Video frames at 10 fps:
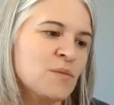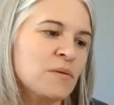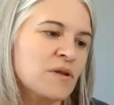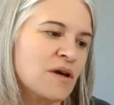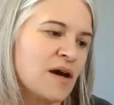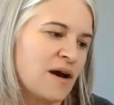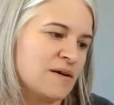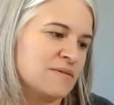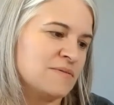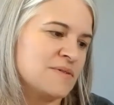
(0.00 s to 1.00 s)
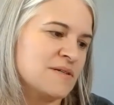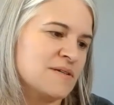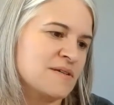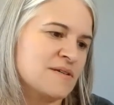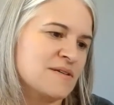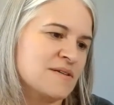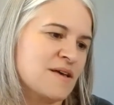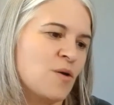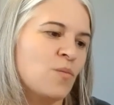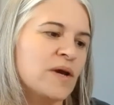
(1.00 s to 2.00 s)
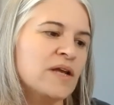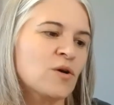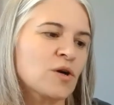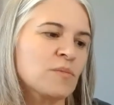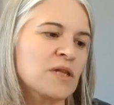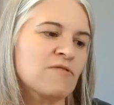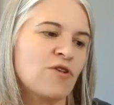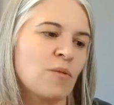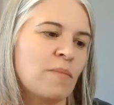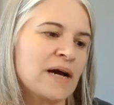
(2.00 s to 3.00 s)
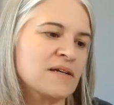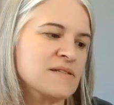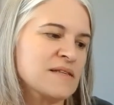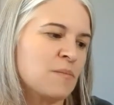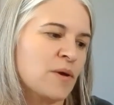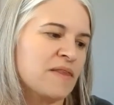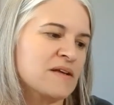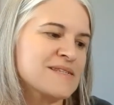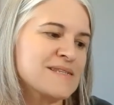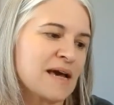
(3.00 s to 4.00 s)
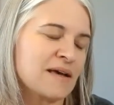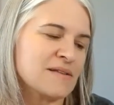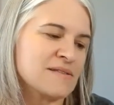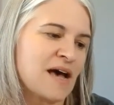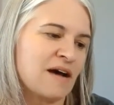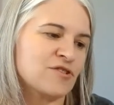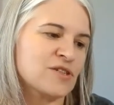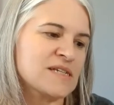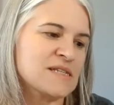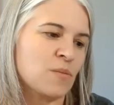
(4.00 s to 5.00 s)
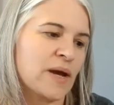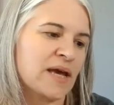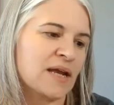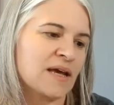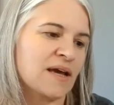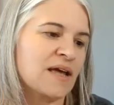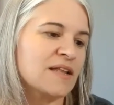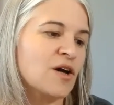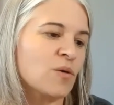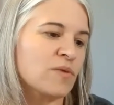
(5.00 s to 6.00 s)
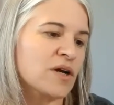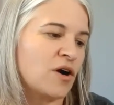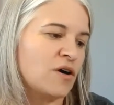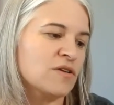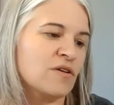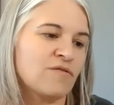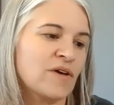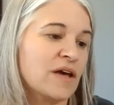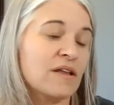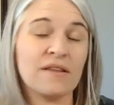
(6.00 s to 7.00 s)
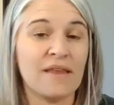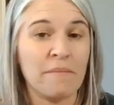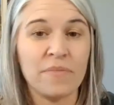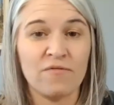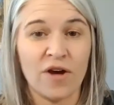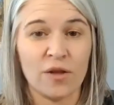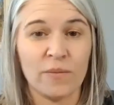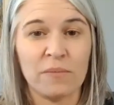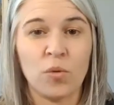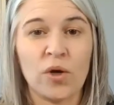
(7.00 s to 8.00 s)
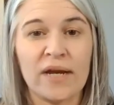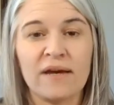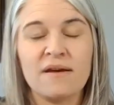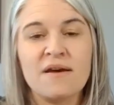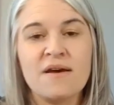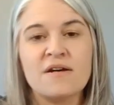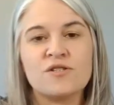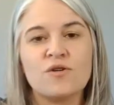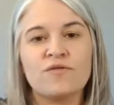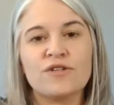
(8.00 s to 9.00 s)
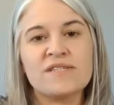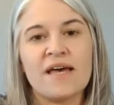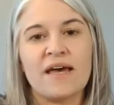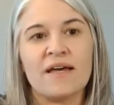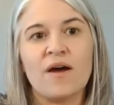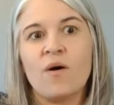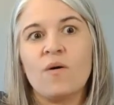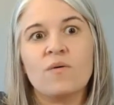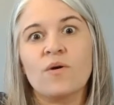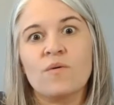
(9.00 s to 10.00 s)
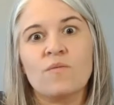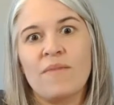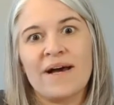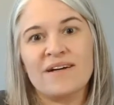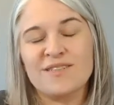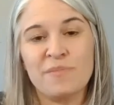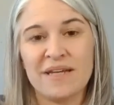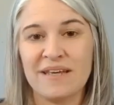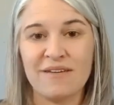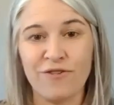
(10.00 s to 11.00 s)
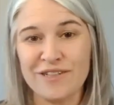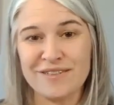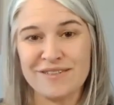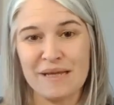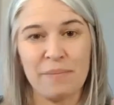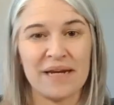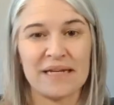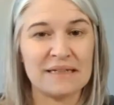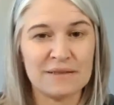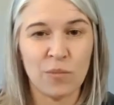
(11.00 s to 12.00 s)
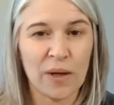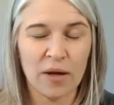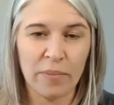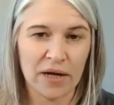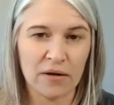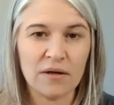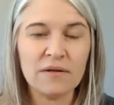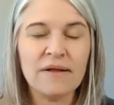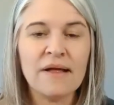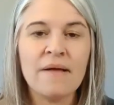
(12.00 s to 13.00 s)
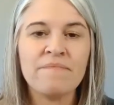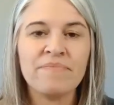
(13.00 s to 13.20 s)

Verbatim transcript: we um, we normally fall back asleep within seconds after these awakening and don't recall the, them the following morning. So if you're saying, oh no, my husband, he falls asleep and he doesn't wake up at all,